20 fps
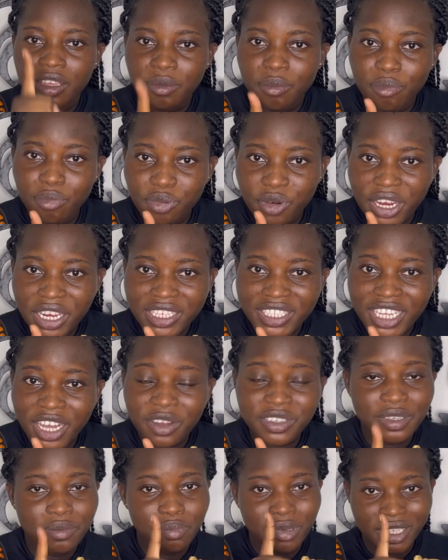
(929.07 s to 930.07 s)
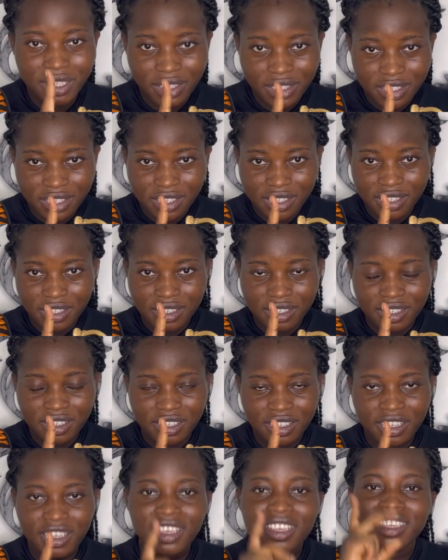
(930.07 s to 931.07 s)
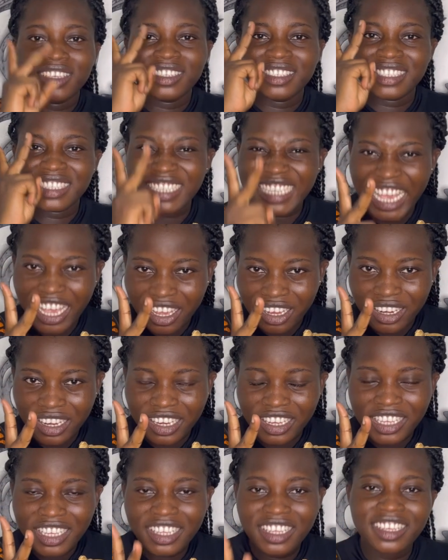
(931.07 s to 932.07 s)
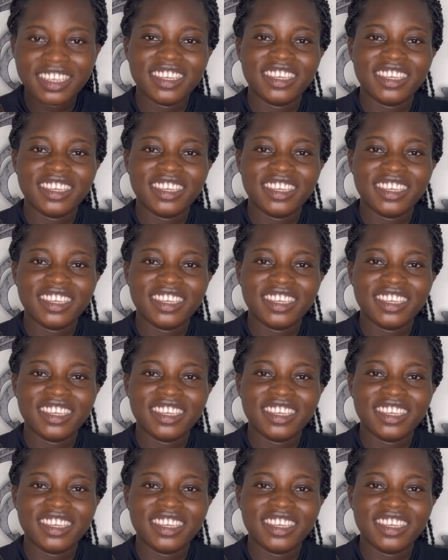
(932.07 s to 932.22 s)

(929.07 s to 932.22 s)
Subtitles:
break down the beats. Secondly,